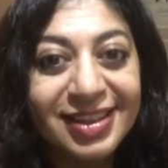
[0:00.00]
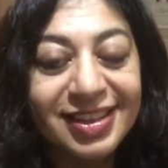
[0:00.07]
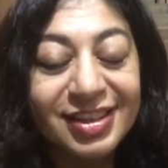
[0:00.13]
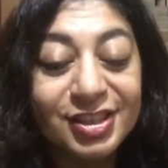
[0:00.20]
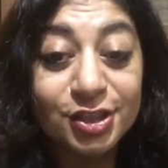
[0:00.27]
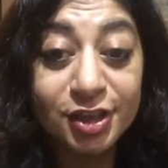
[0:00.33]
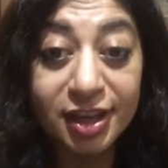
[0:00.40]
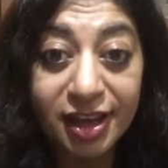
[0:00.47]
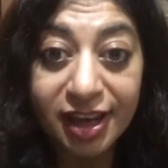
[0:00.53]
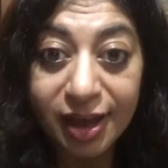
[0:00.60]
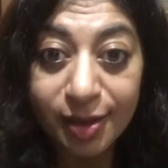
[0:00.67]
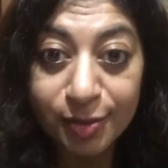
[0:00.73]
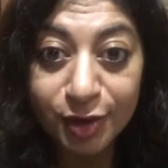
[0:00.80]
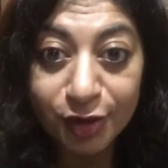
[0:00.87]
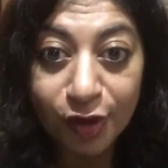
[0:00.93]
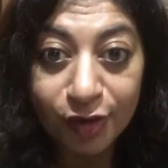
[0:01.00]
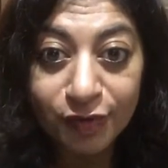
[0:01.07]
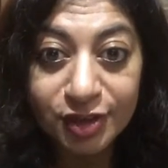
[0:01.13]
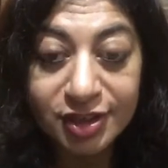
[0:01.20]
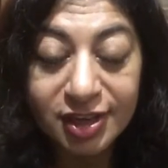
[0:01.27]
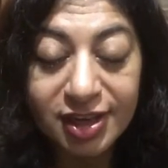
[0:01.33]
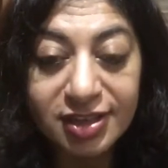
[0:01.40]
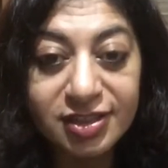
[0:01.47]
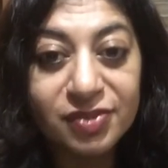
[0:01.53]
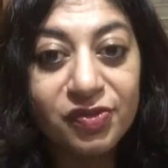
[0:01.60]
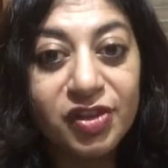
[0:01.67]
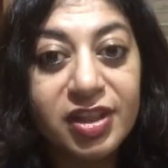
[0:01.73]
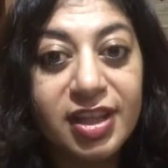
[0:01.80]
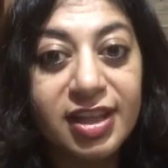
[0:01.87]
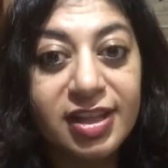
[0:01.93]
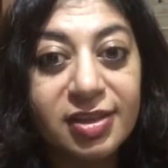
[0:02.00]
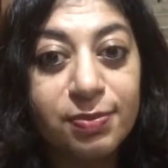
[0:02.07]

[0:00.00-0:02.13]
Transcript: Today I'm in conversation with Nathan